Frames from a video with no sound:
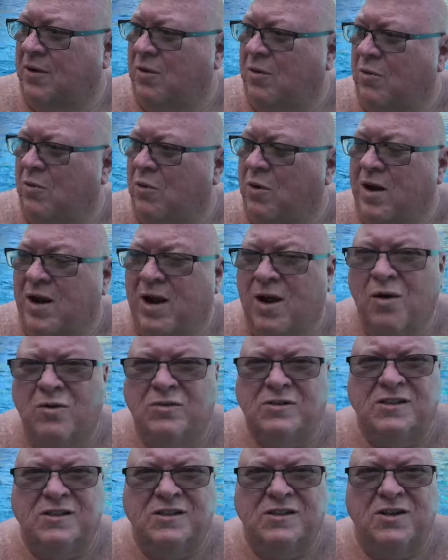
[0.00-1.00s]
What
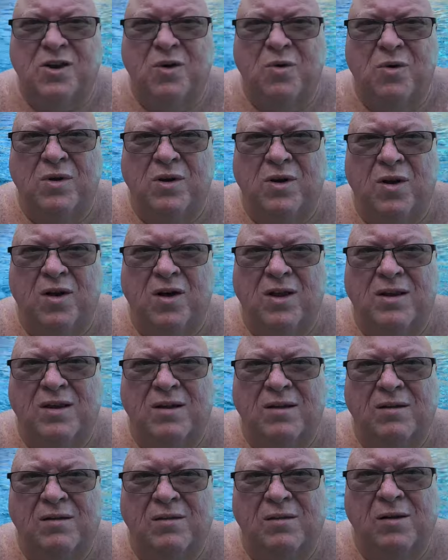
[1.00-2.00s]
else is going
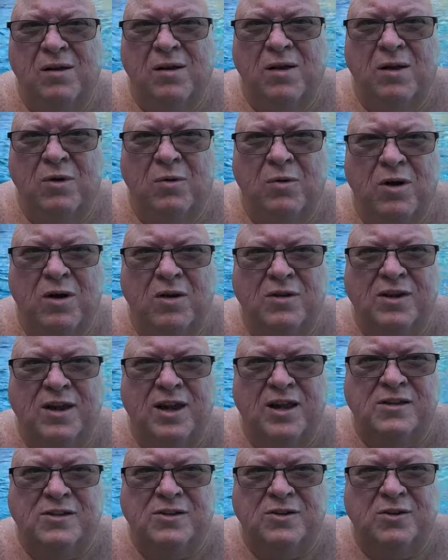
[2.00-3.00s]
on? Well,
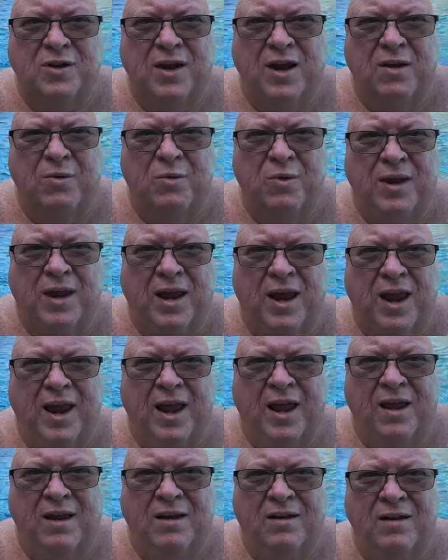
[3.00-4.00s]
yesterday we
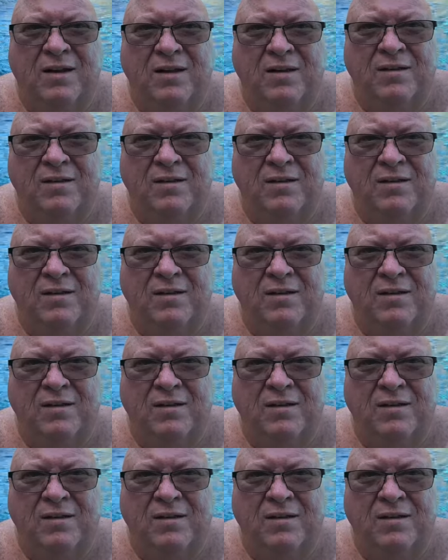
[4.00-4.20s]
had